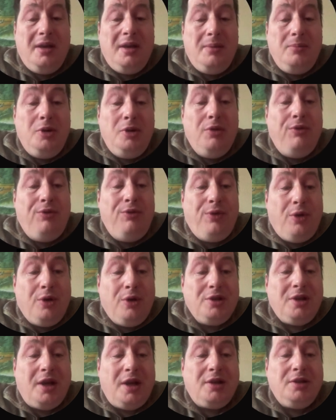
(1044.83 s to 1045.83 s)
you
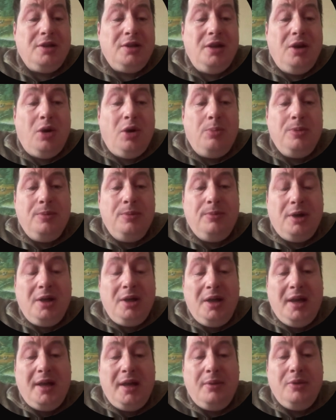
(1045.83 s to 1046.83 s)
force actually open body
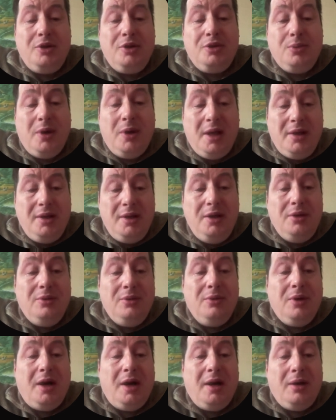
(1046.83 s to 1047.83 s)
language when
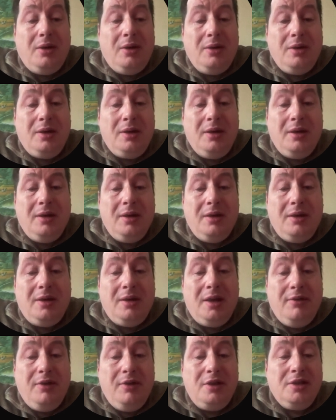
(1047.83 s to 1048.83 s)
you are
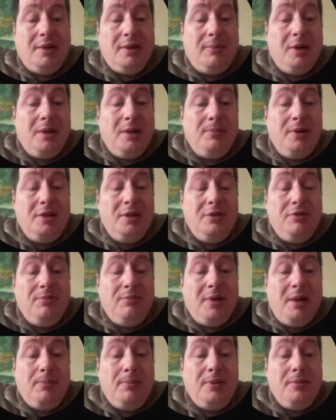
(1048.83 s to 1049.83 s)
giving someone a piece of
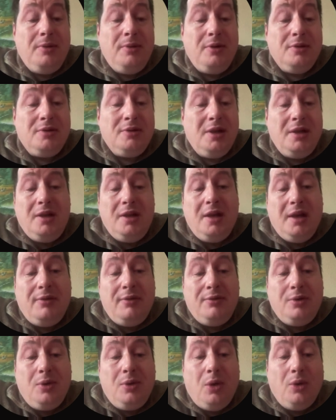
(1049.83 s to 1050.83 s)
paper, because then they have
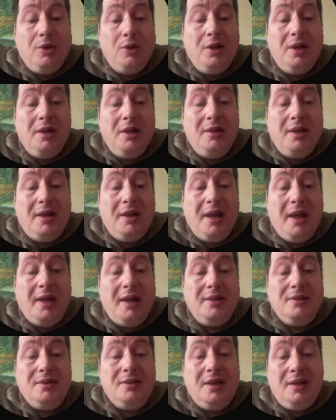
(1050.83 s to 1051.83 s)
to hold it in their
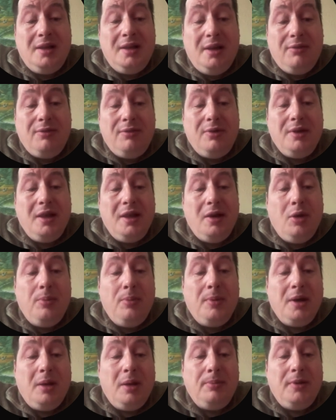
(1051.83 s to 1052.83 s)
hands, and therefore they
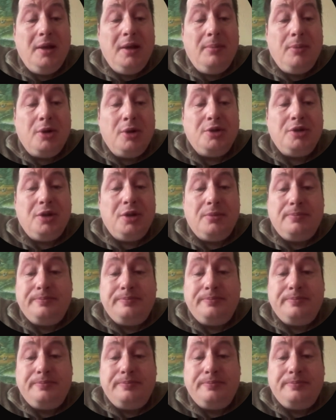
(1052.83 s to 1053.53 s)
open up their posture.